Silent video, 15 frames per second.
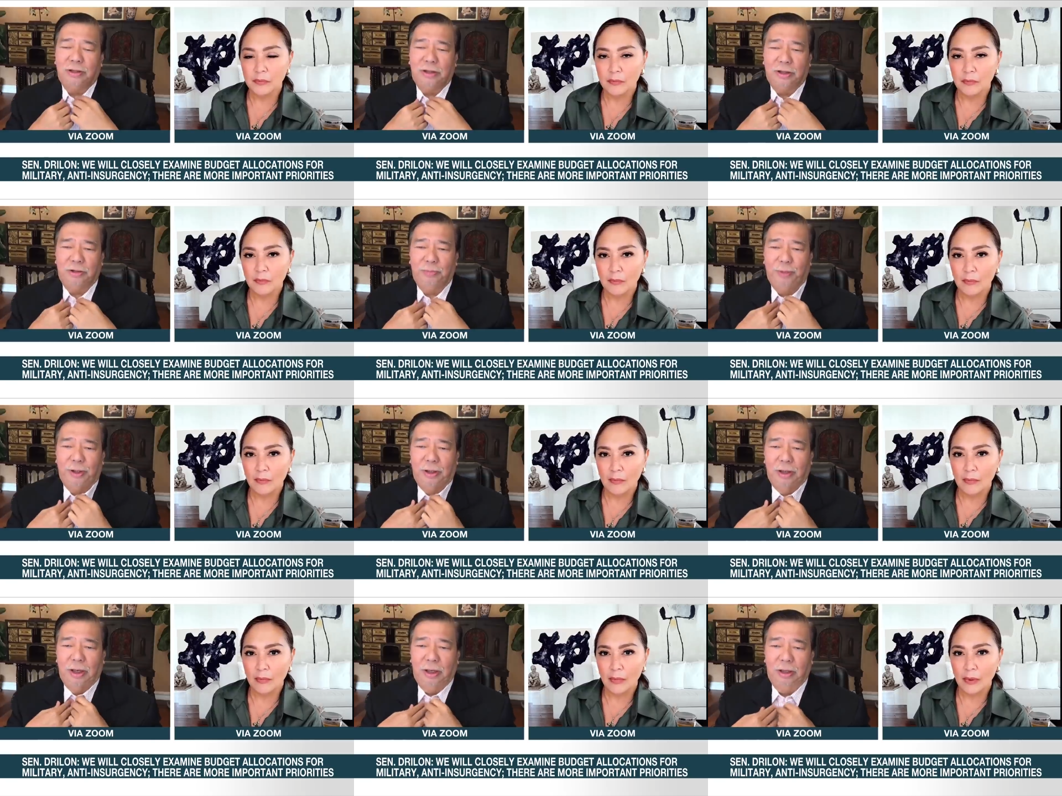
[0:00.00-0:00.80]
Speaker 1: has been
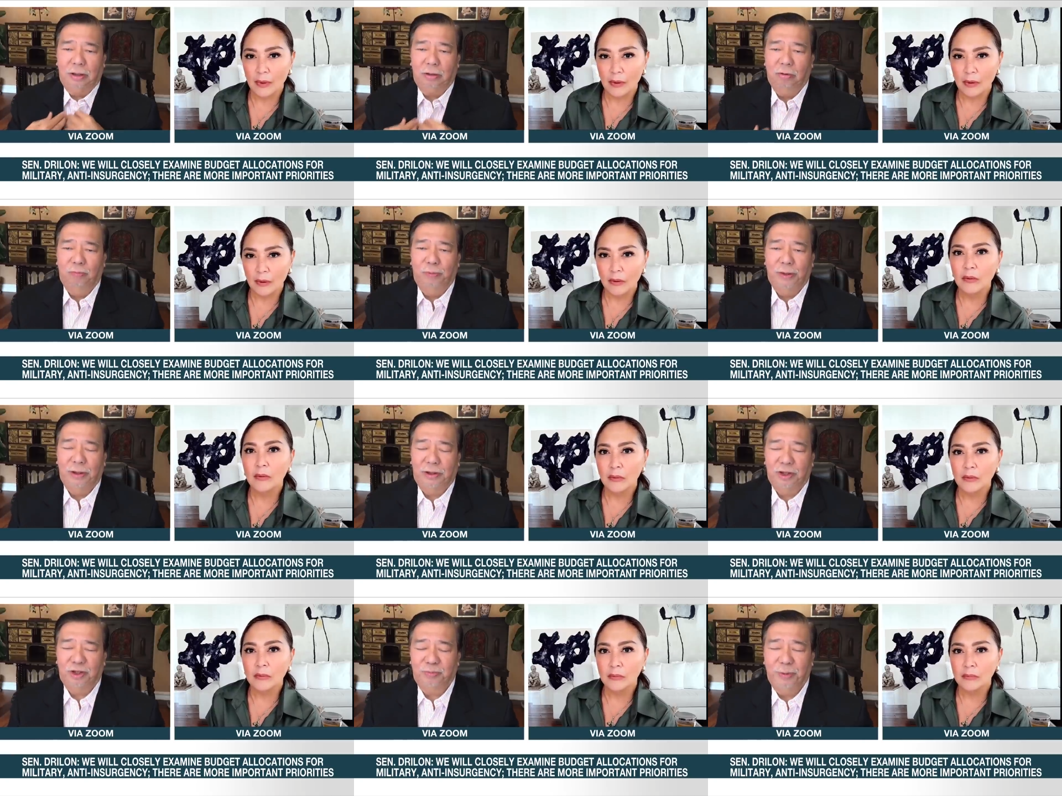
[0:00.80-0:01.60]
uh,
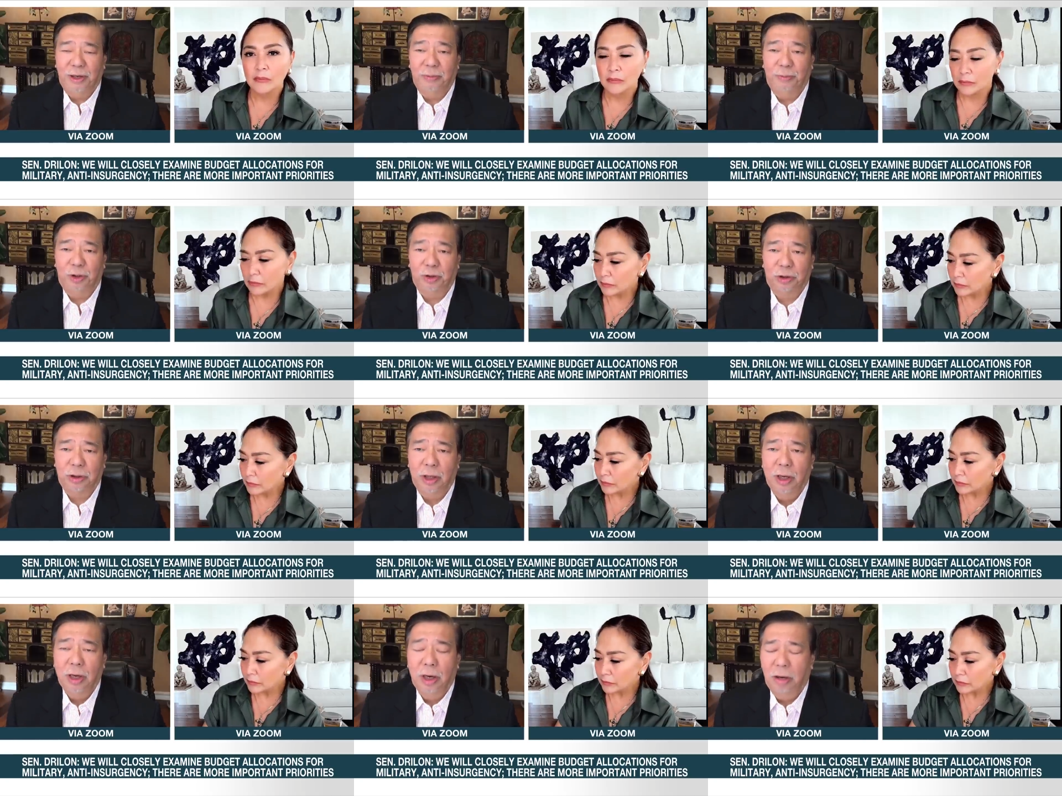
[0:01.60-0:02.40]
completely spent
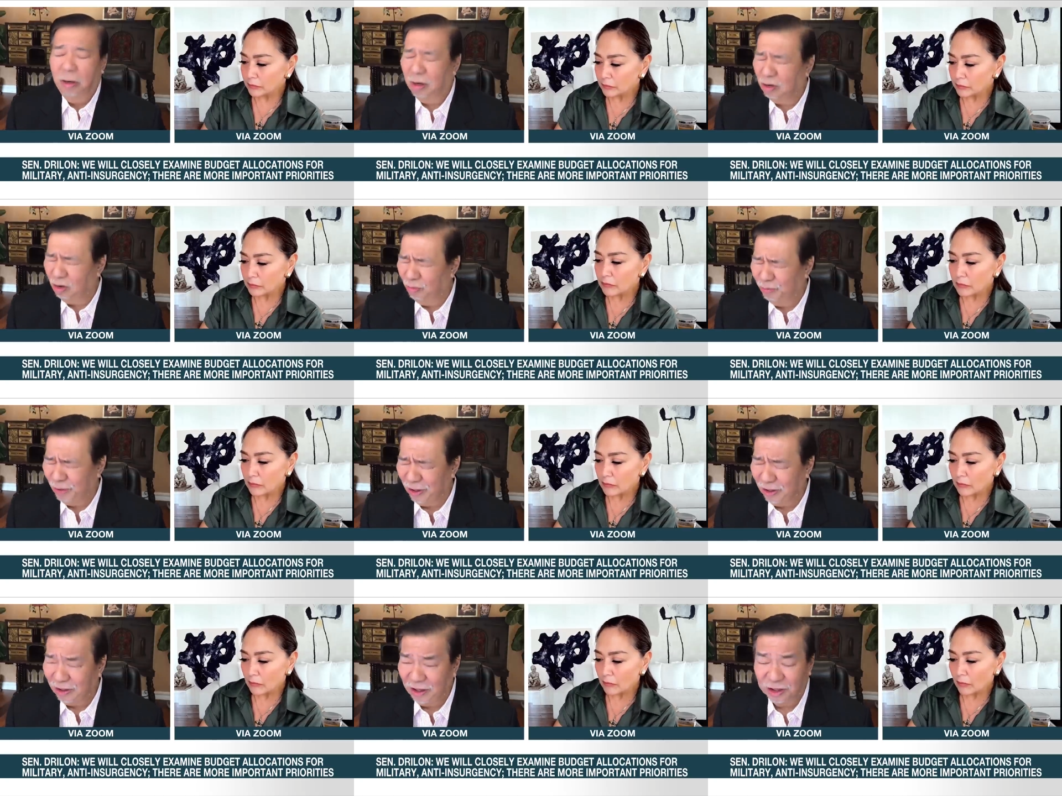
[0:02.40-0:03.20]
because up
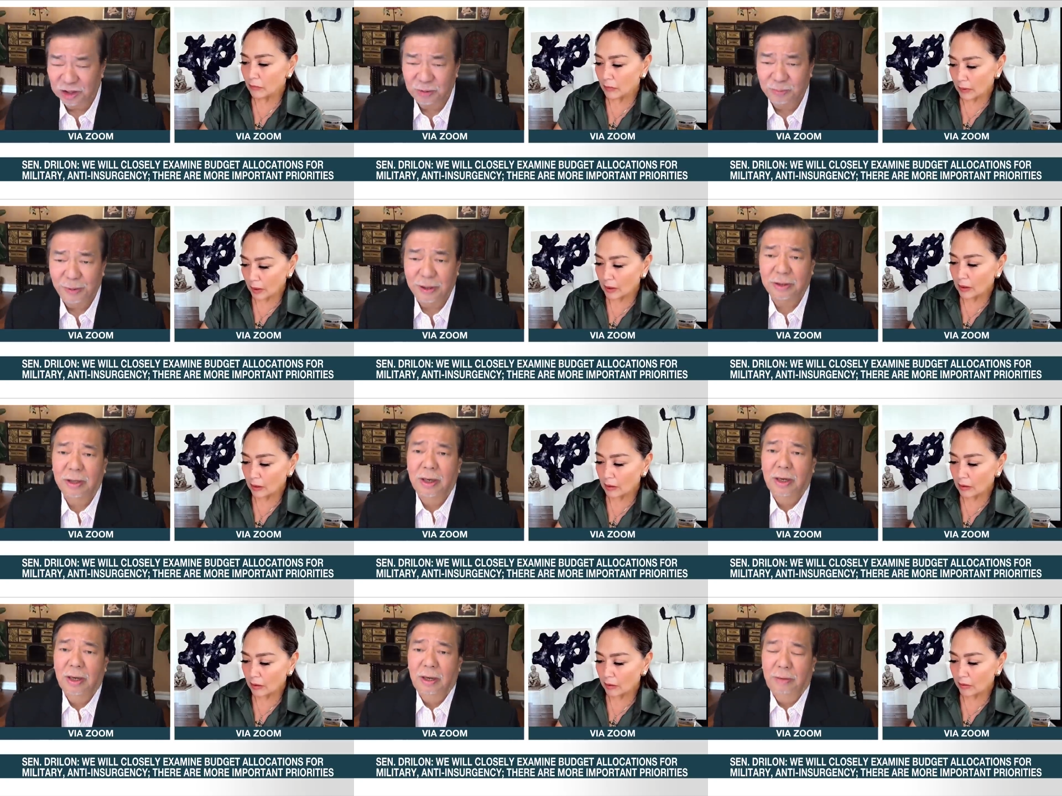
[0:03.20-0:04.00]
completely and spent
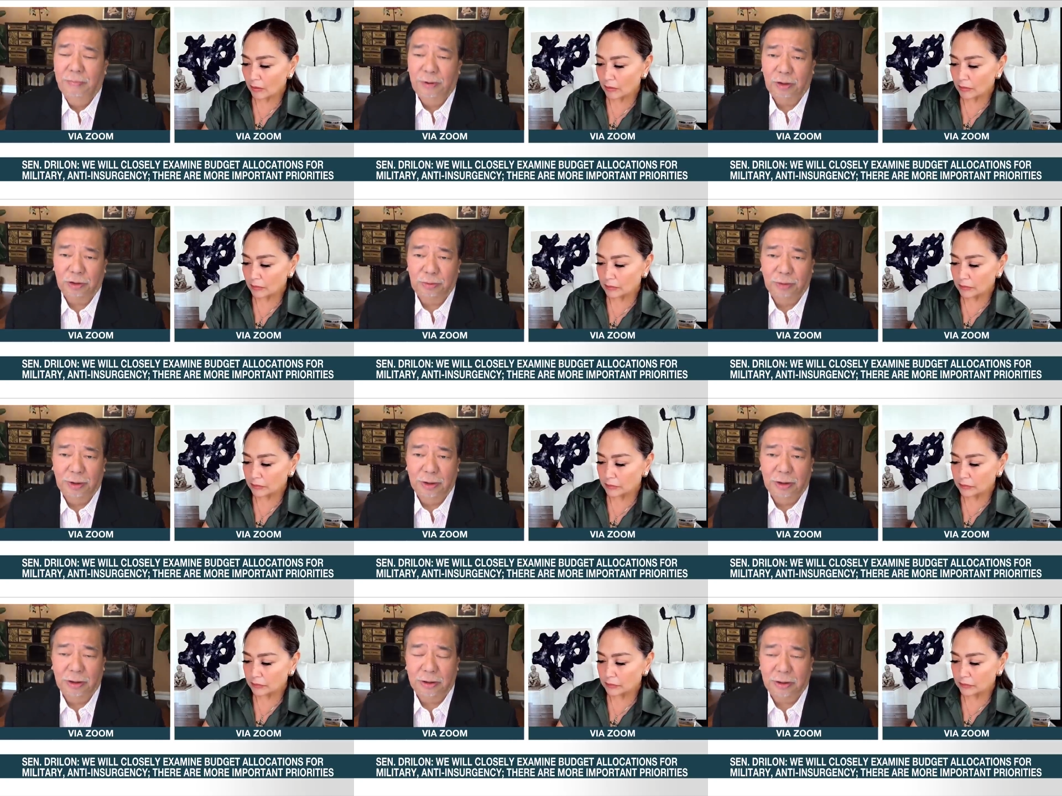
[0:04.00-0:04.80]
because we're
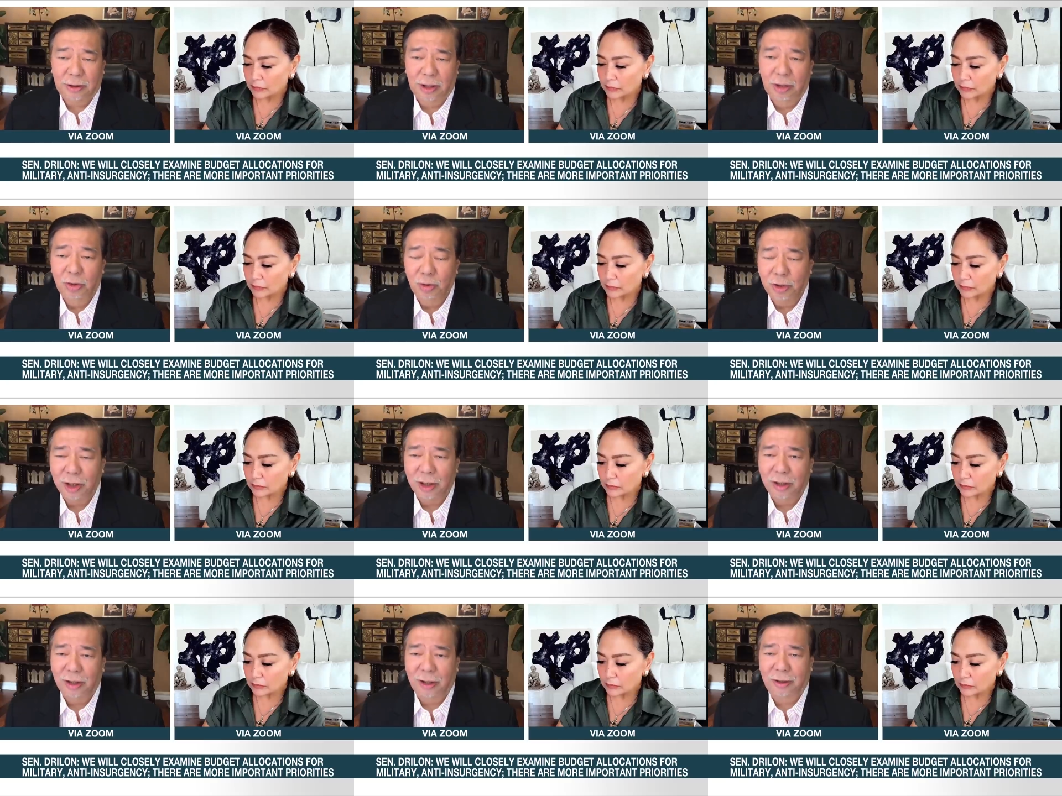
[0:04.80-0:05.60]
just uh,
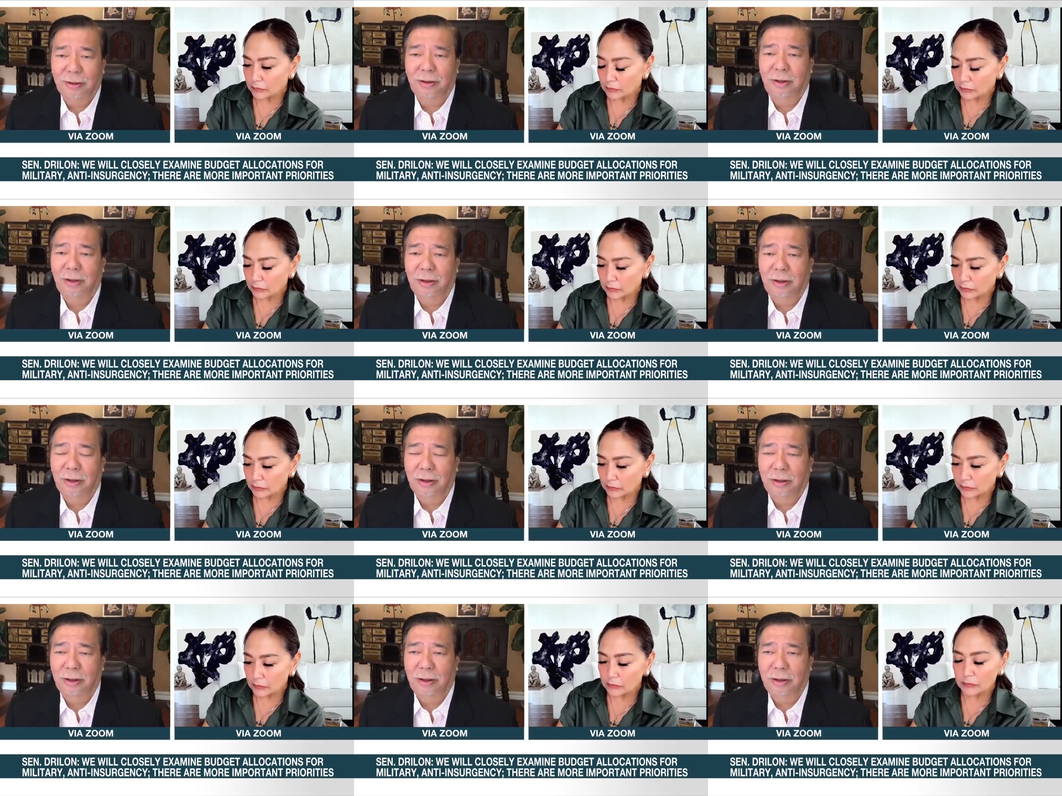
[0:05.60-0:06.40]
looking at,
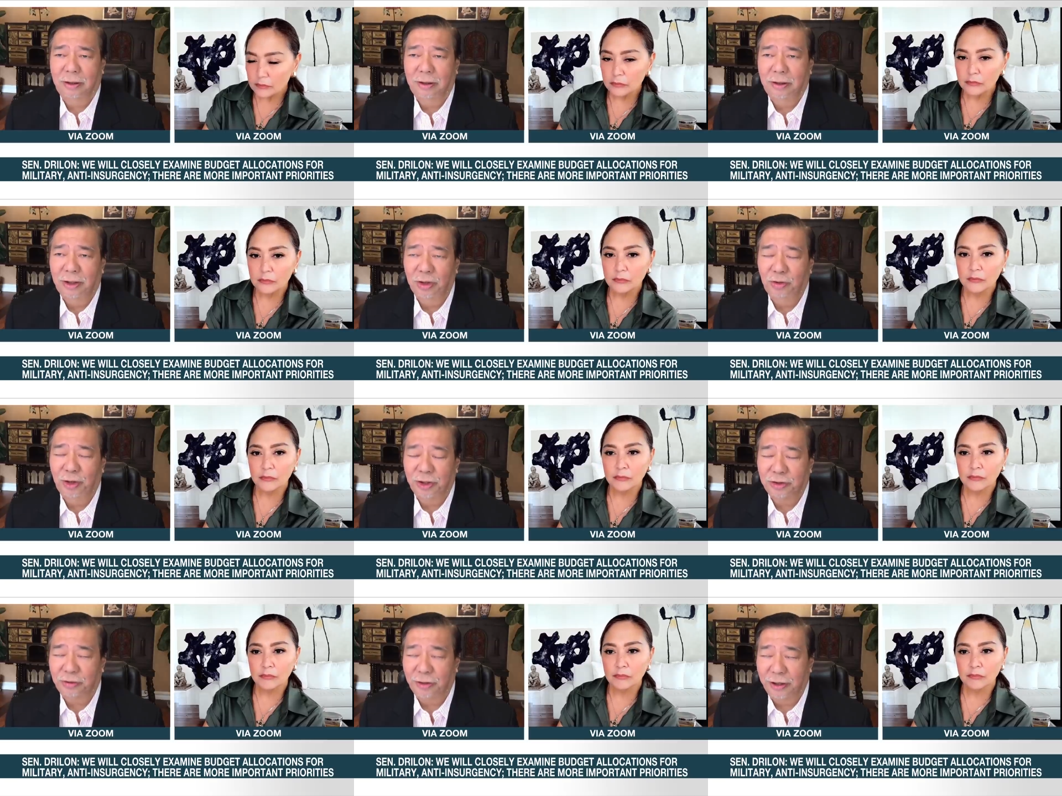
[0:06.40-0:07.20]
uh, at the
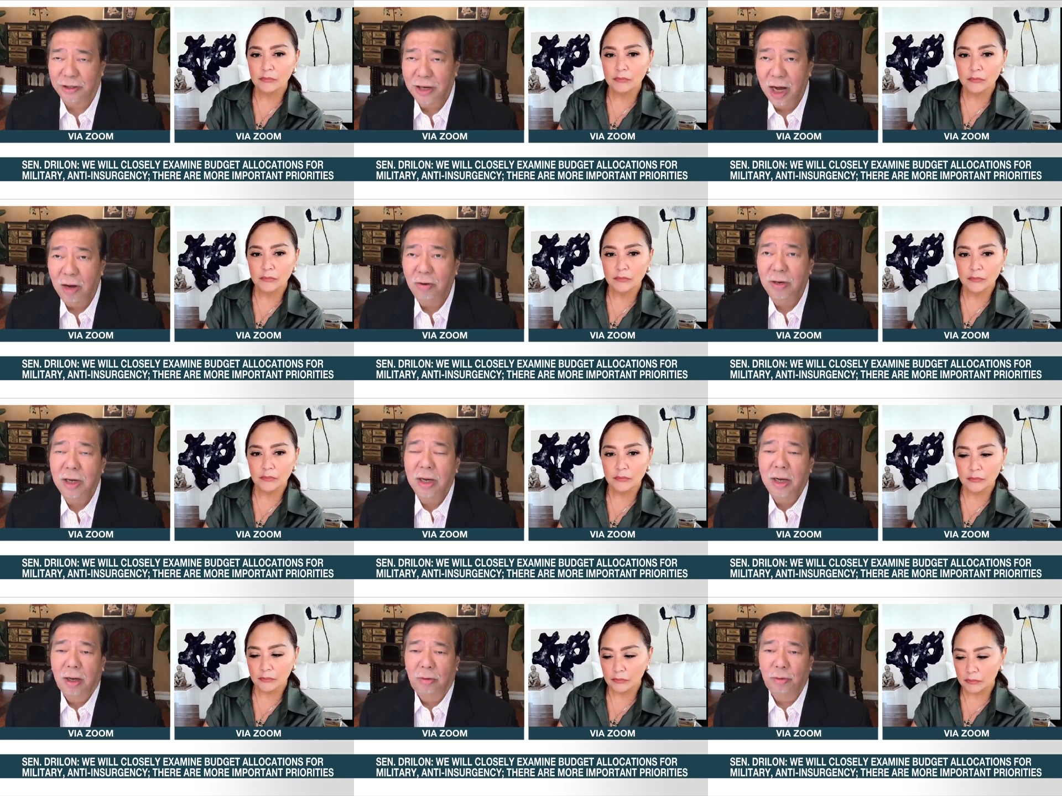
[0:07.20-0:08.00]
DOH right now.